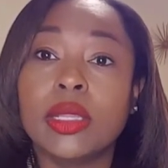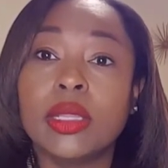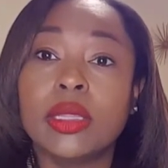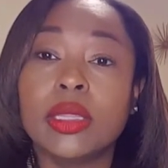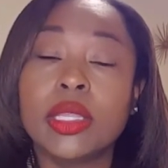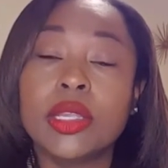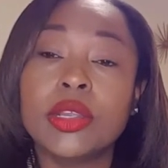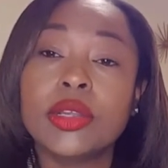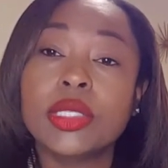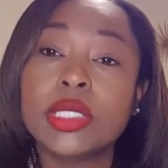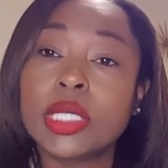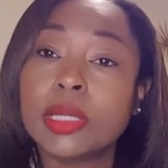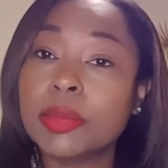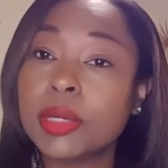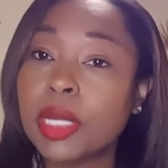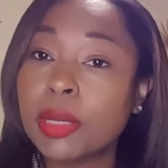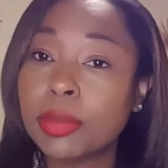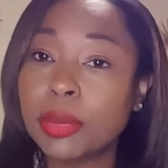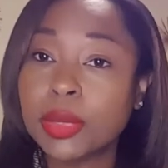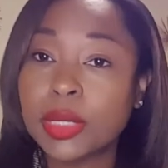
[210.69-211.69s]
There are some
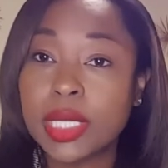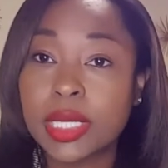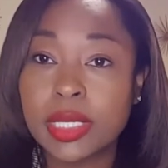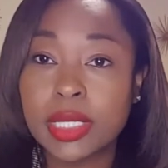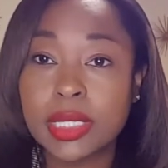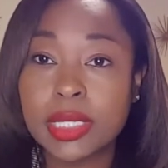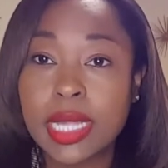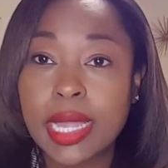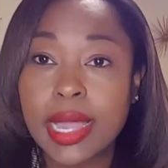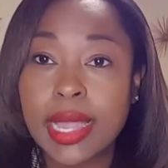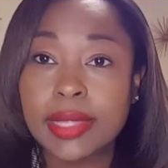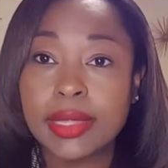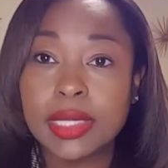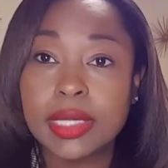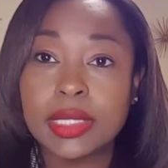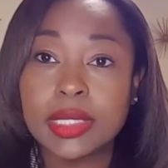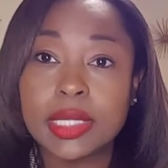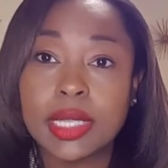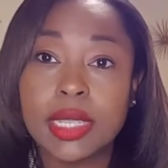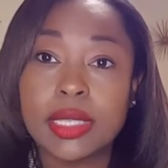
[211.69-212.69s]
couples that decide
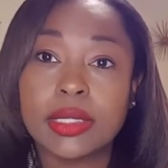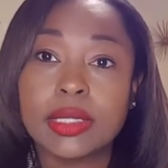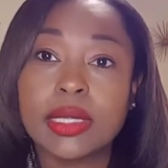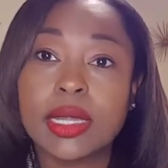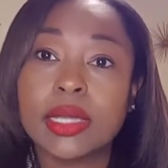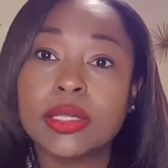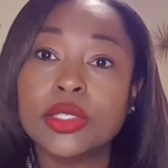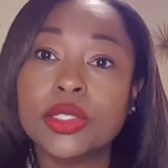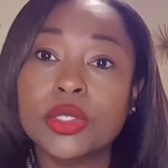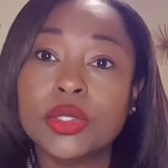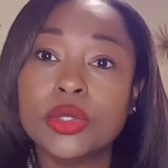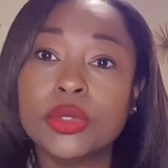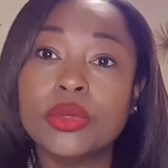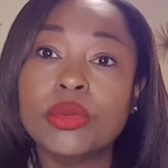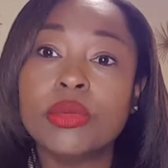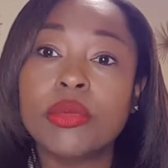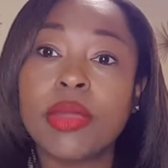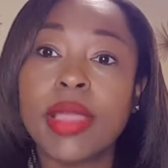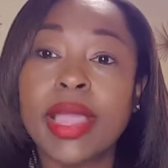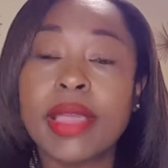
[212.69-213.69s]
these days not
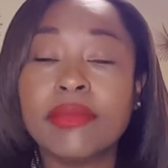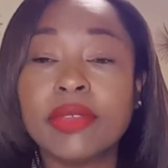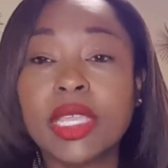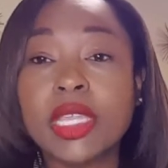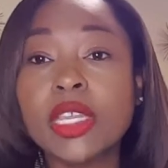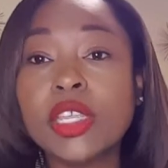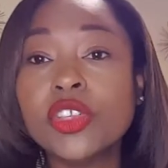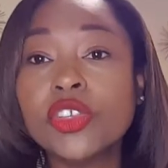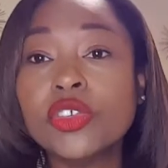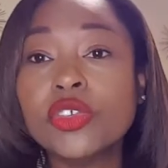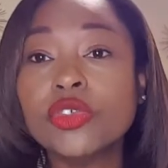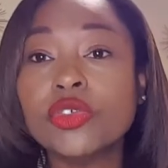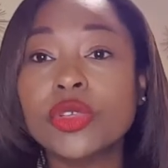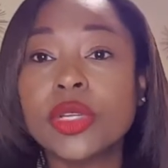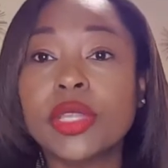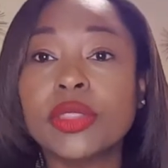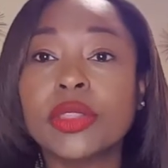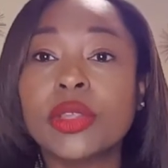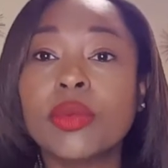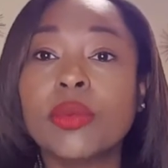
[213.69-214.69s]
to have any children
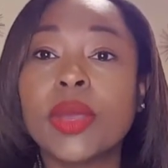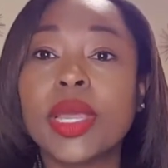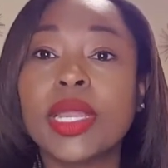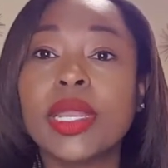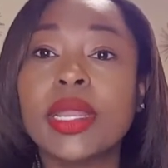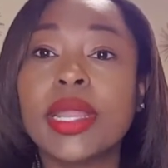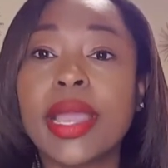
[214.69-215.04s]
at their wedding.